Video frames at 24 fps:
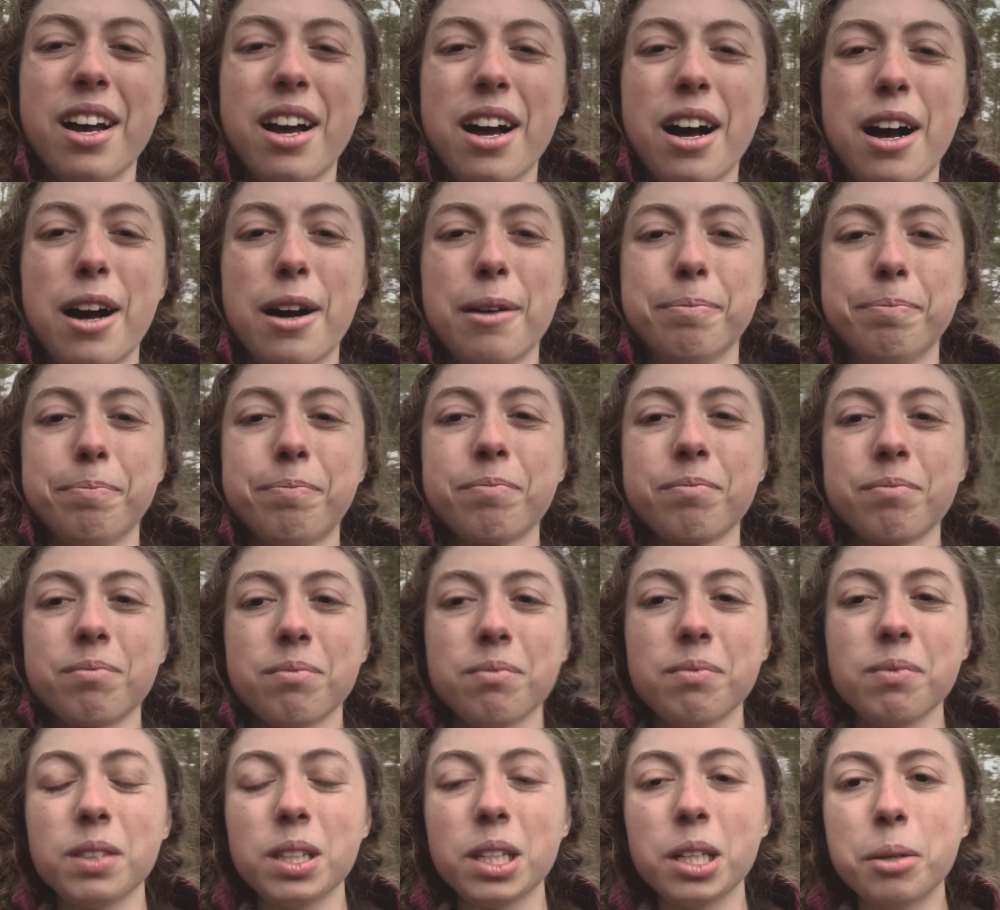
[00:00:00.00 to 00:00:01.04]
Um,
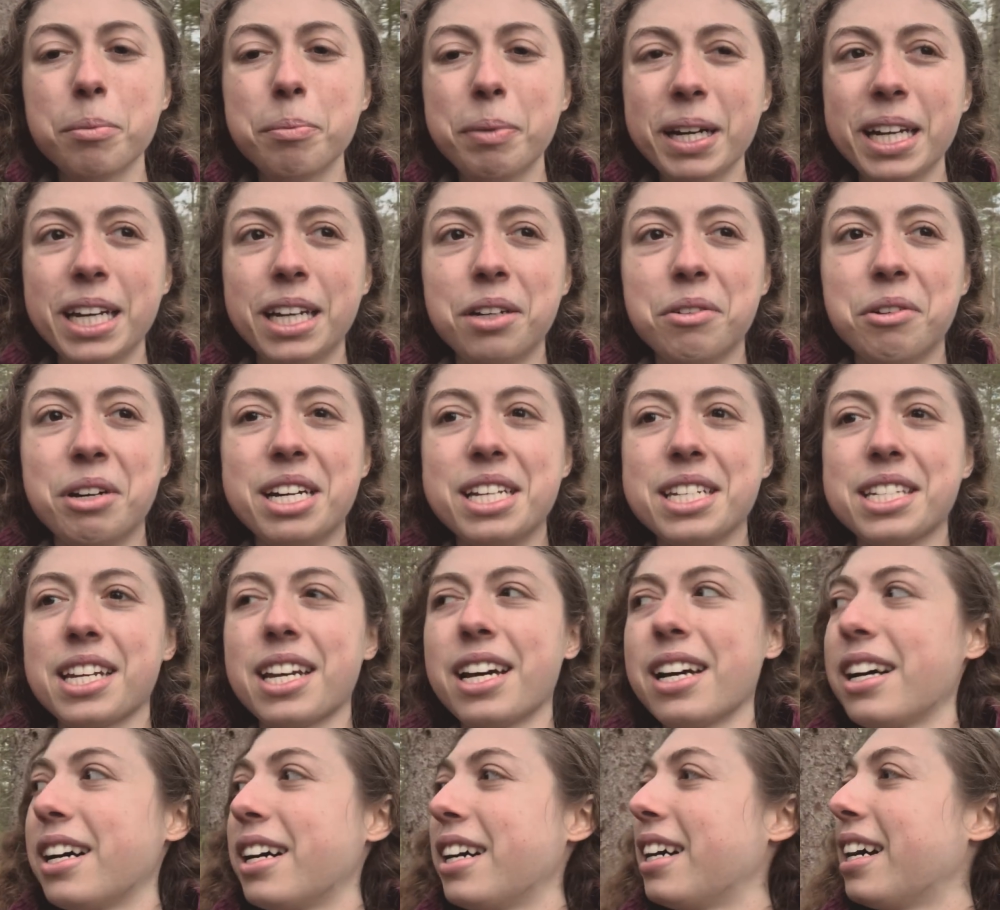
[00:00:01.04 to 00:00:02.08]
but anyways, uh,
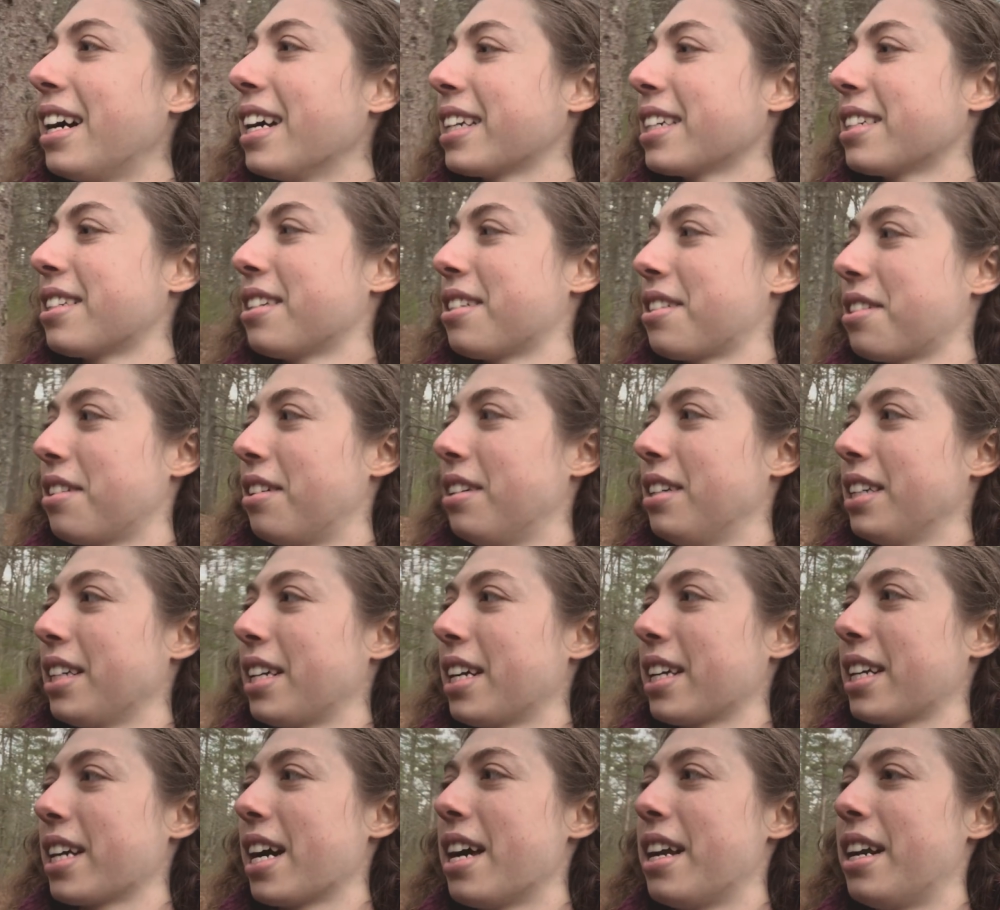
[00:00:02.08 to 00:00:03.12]
I guess it's starting to
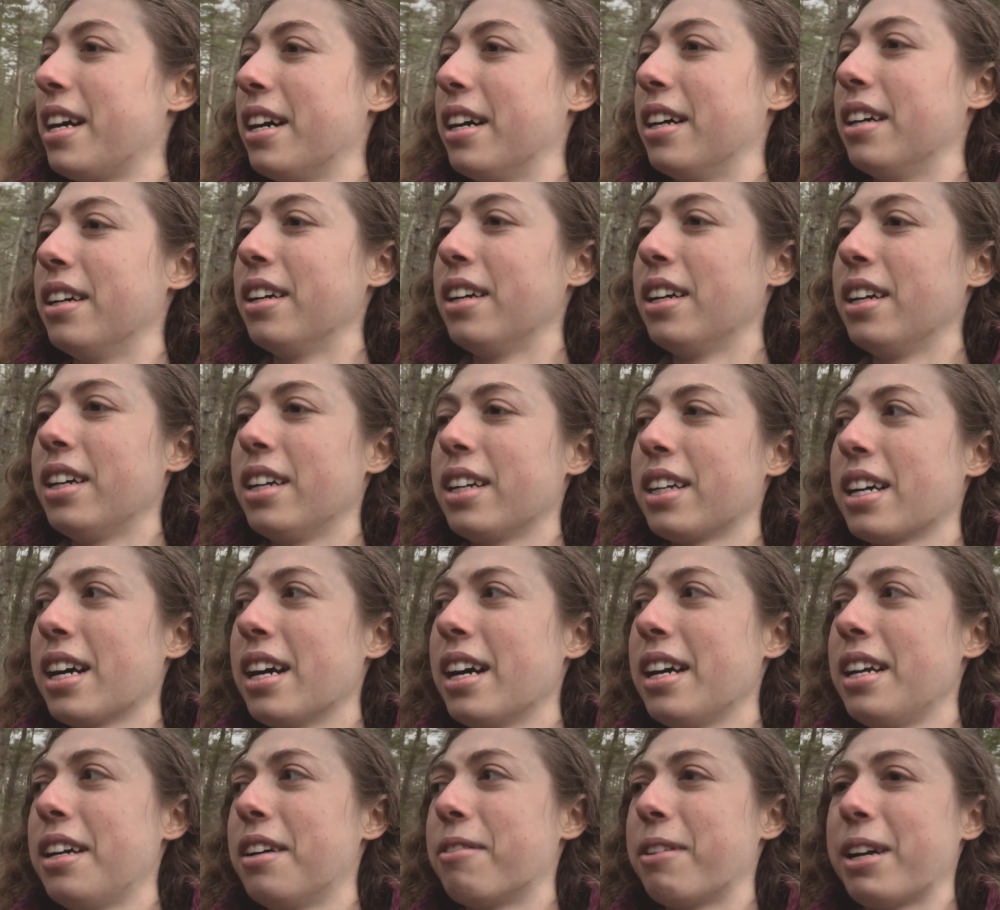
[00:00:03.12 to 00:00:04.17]
get kind of
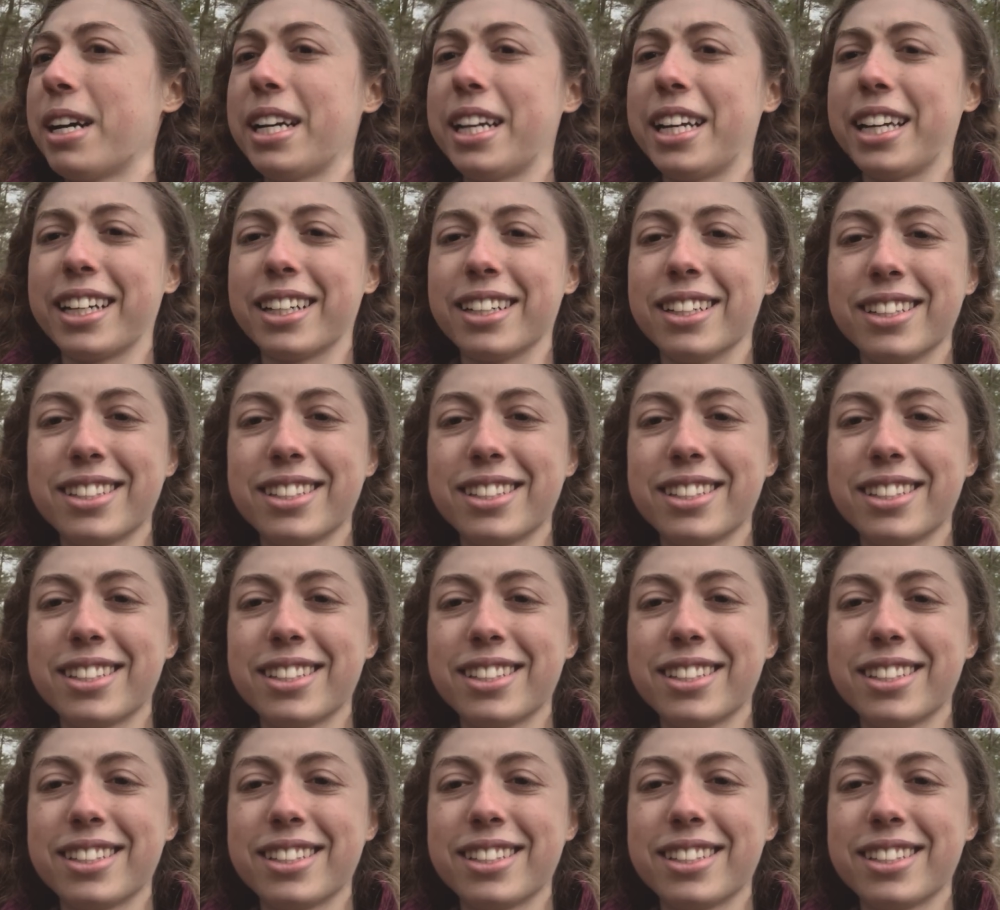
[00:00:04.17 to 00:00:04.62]
kind of raining.